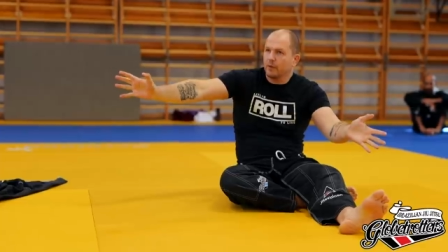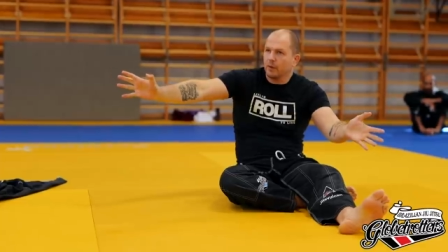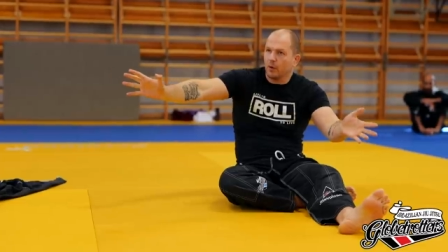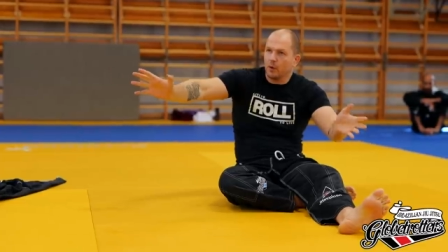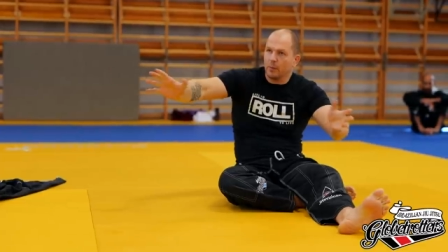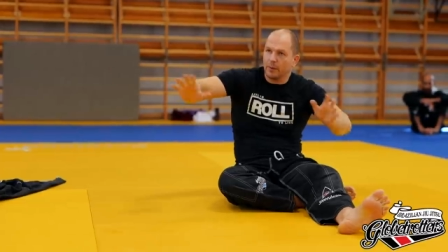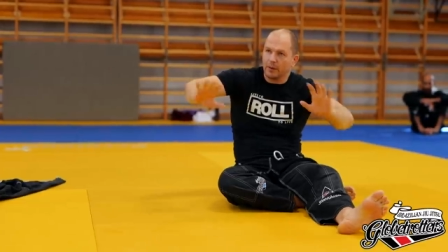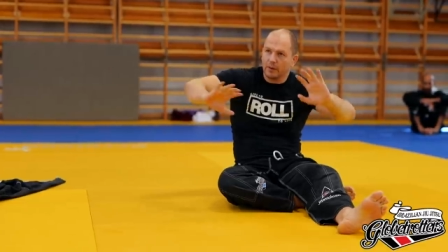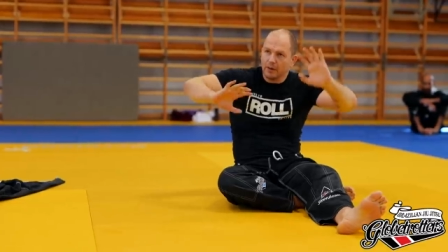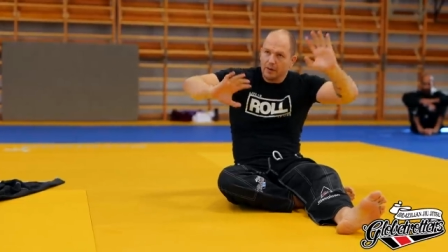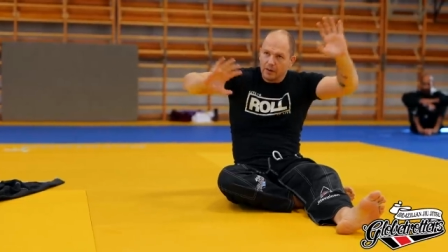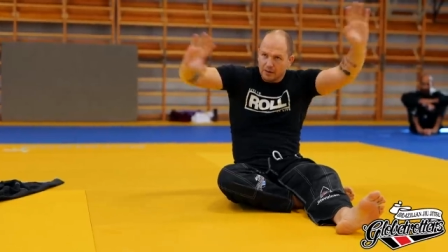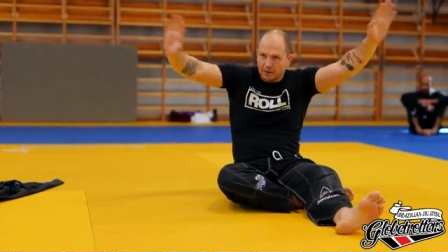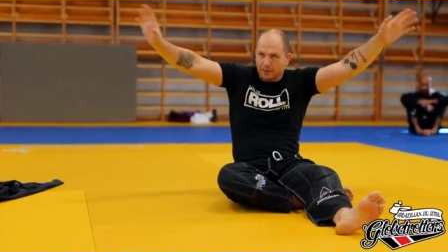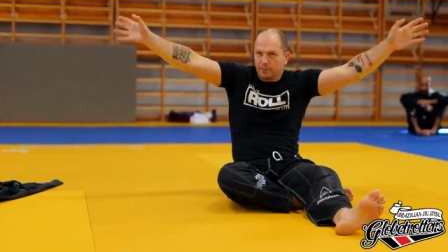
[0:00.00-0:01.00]
You open
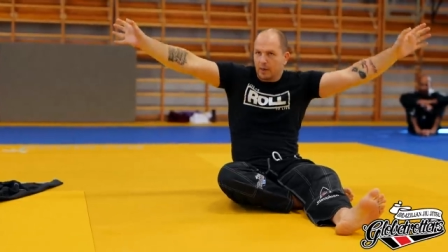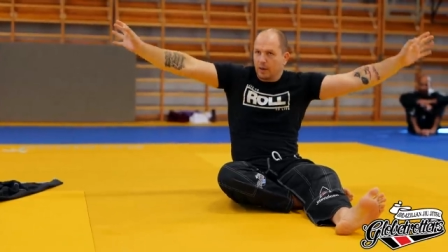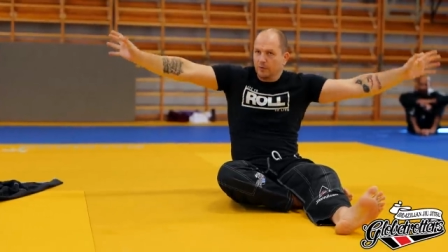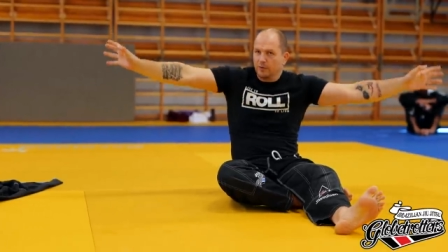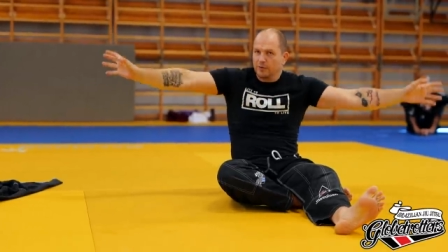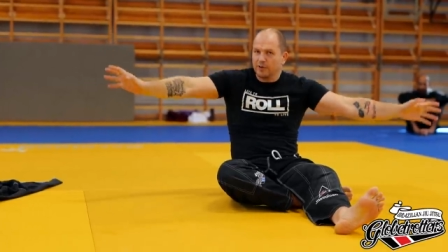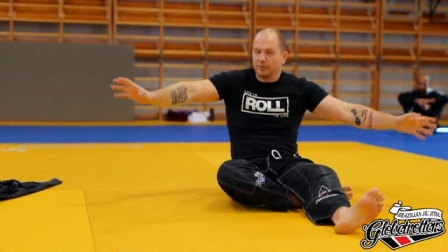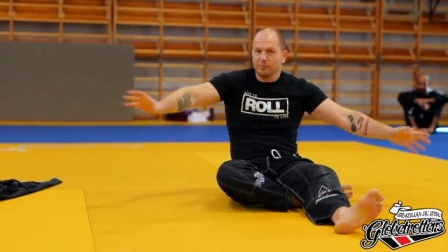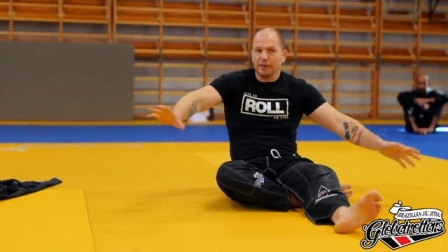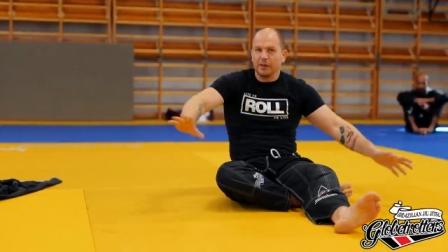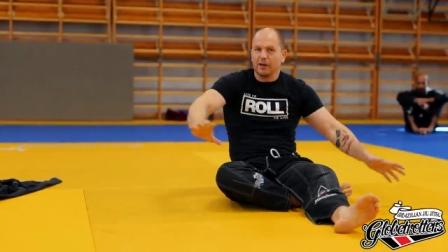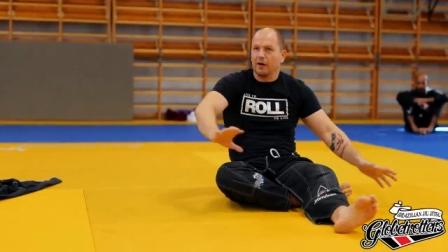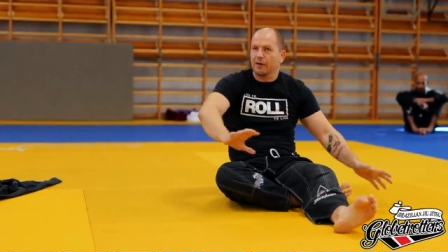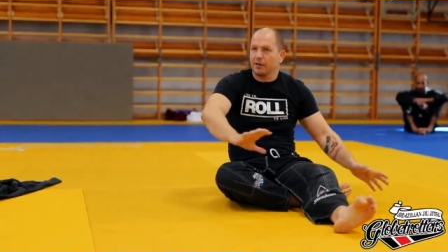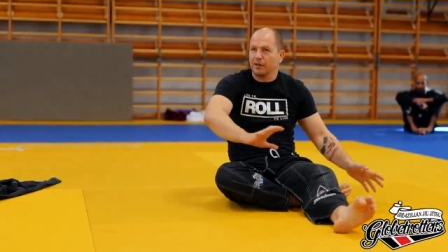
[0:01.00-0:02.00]
the boundaries and be
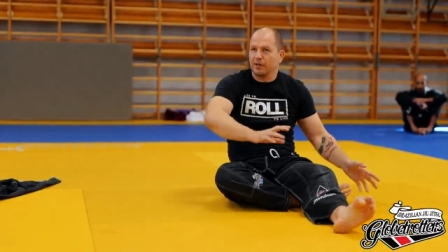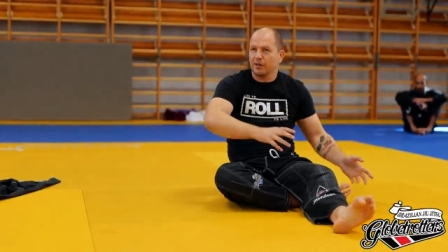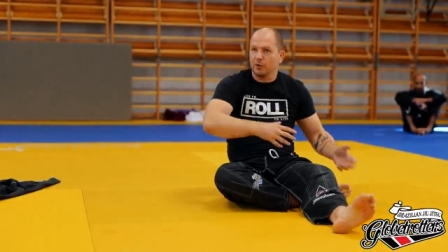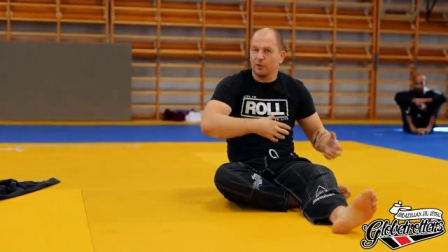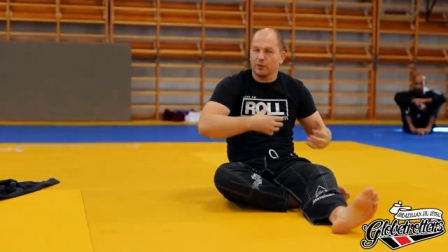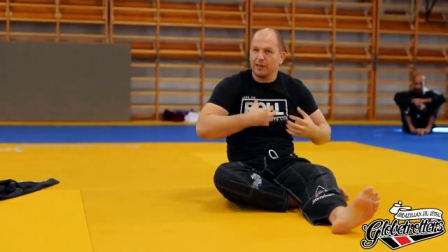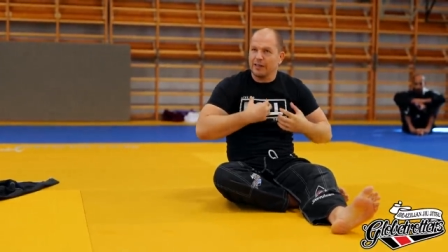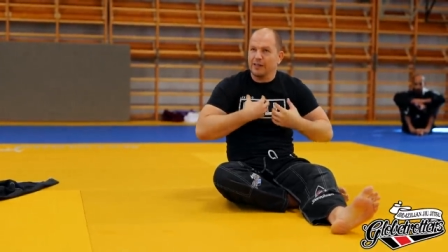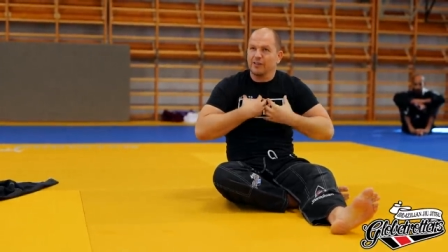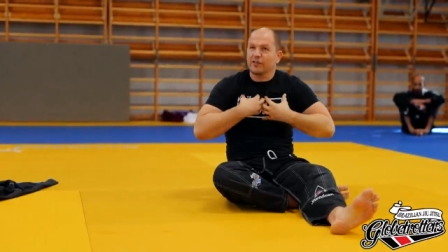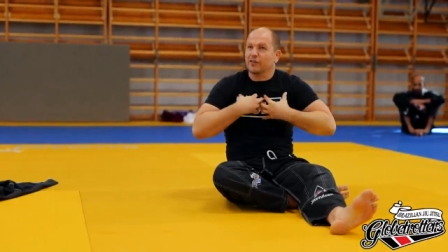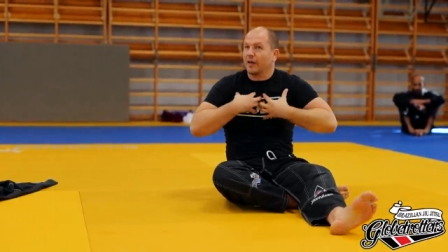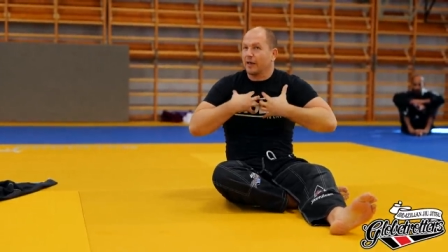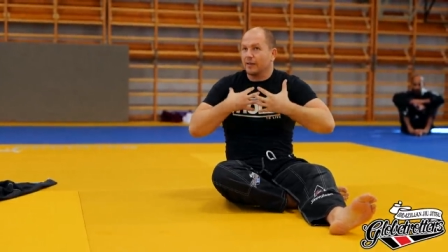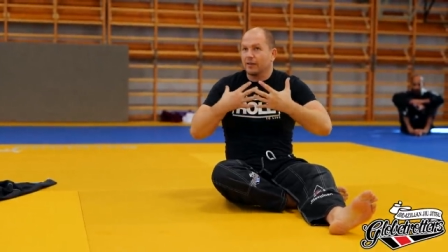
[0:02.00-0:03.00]
the artist you're
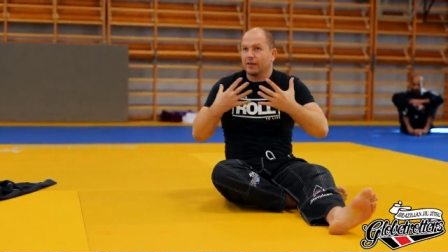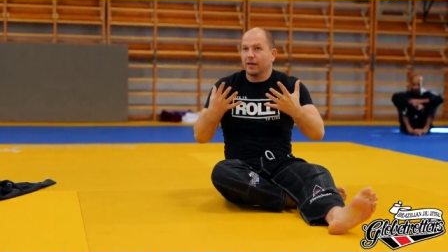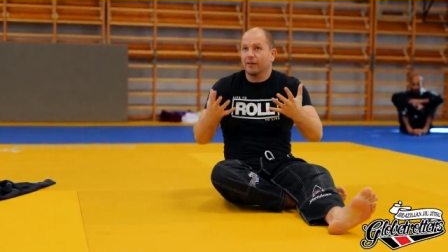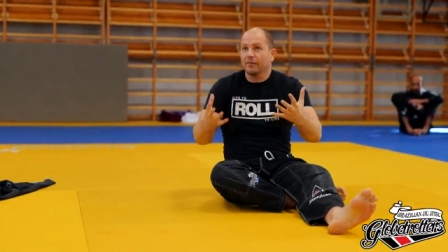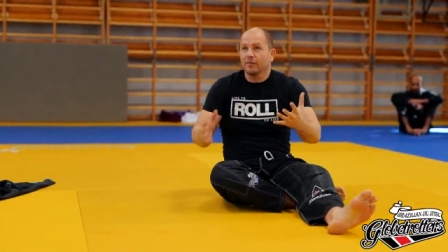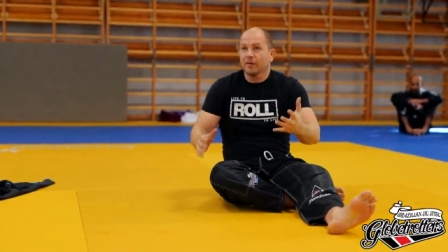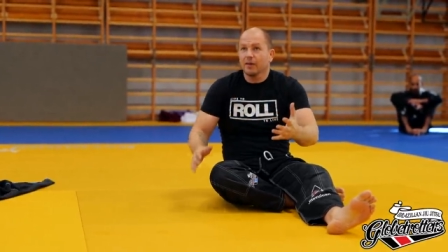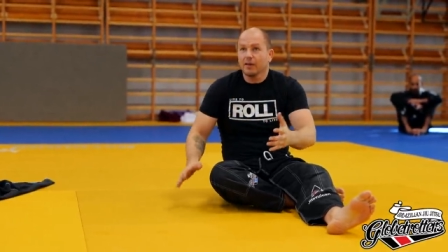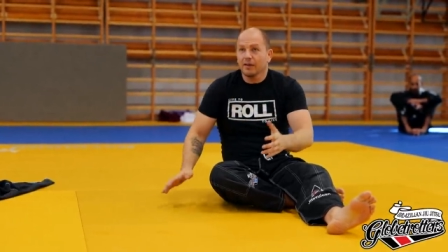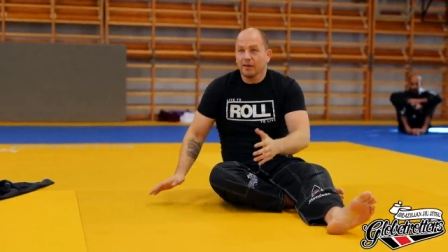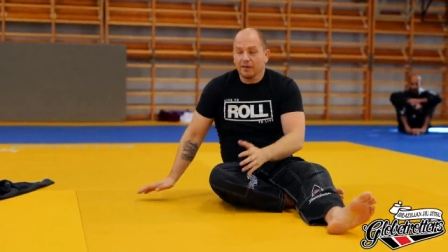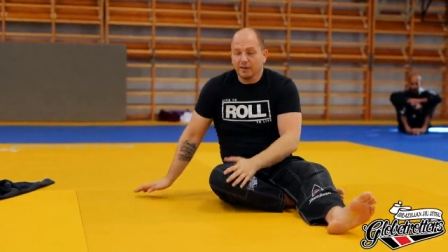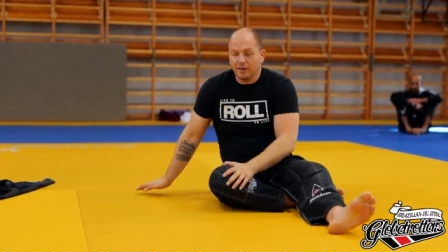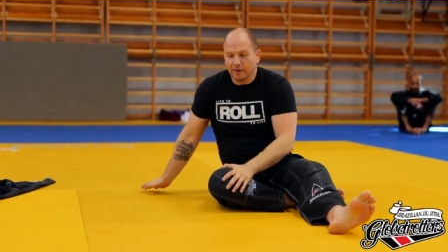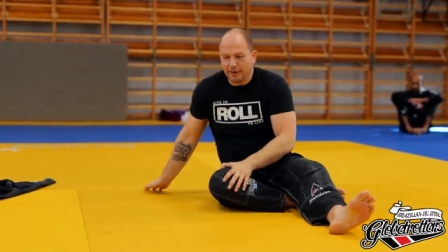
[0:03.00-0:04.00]
inside, yeah?
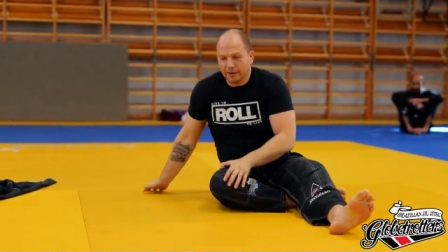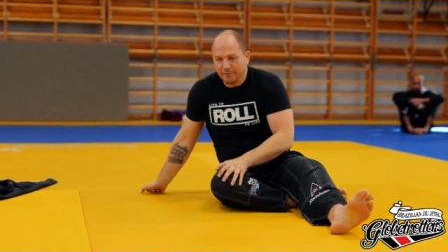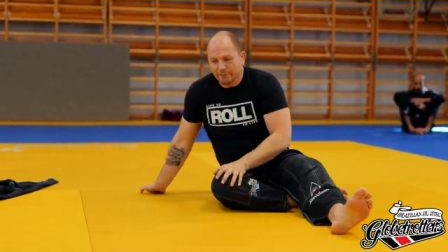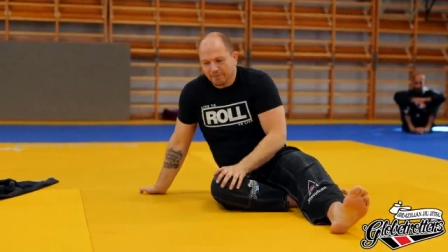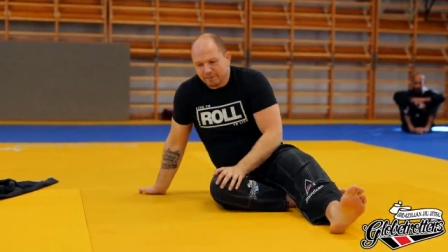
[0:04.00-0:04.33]
Okay?